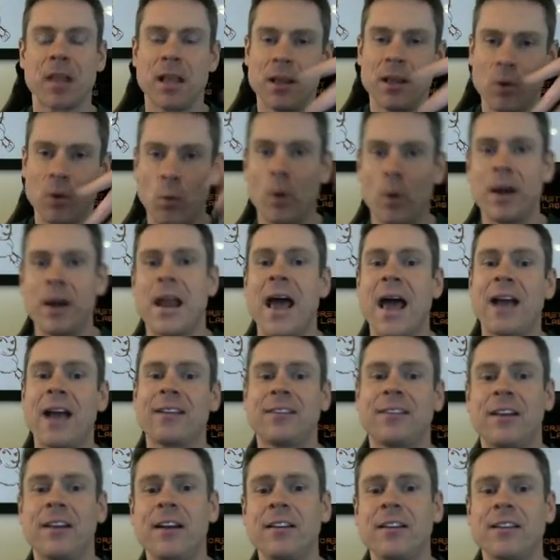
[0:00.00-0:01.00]
one x
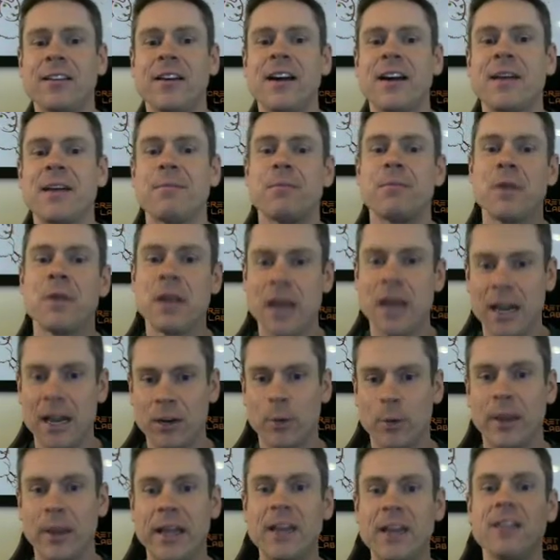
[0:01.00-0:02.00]
at a time and
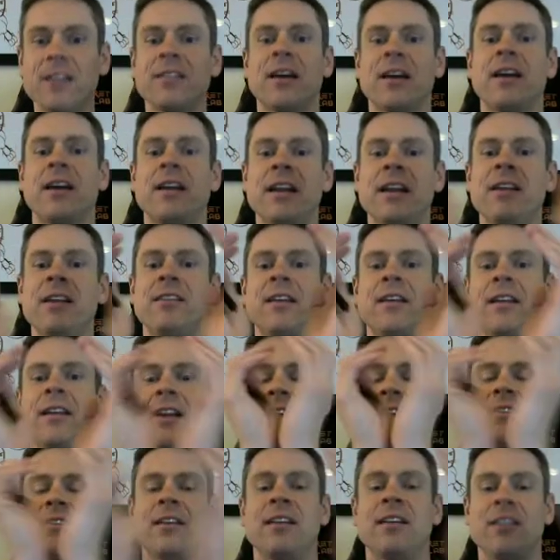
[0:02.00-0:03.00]
going inside, inside,
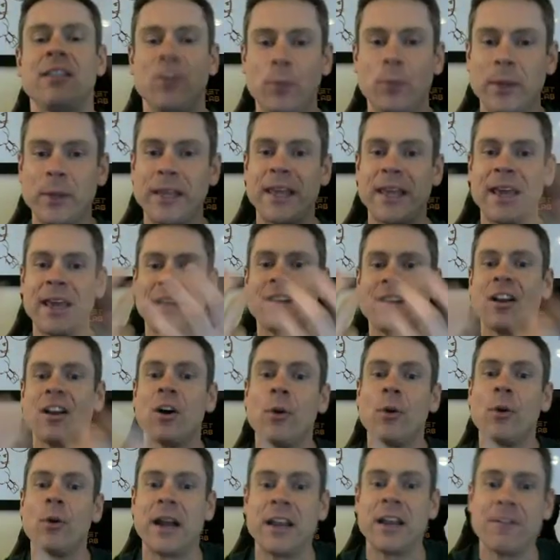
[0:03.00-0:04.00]
inside until we can't go
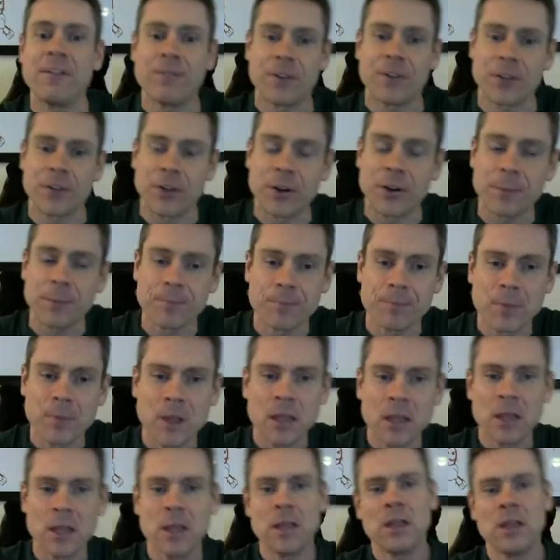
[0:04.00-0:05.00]
any further.
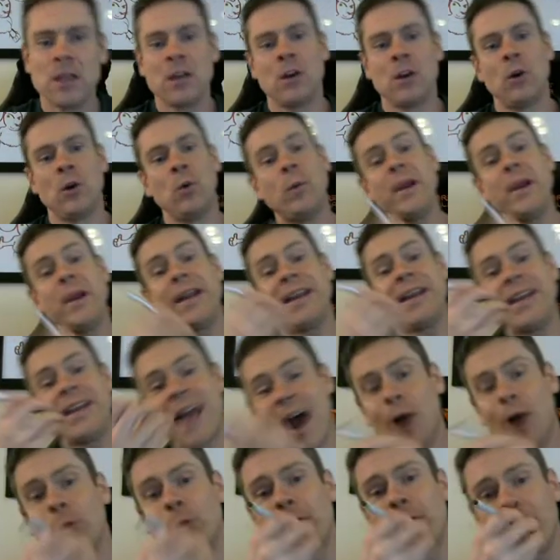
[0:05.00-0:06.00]
We
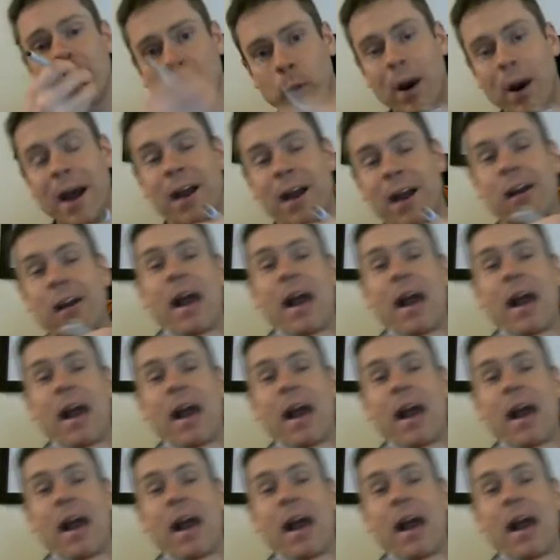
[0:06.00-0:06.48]
now require,